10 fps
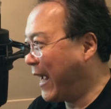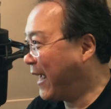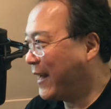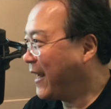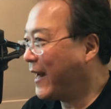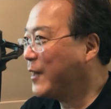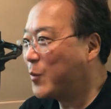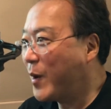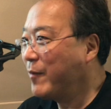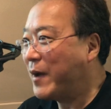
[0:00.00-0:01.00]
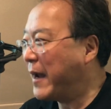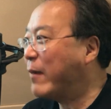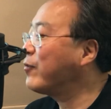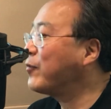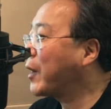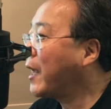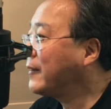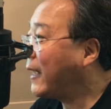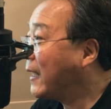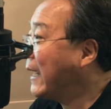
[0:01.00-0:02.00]
And it's wonderful. I never forgot
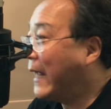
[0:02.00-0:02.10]
that.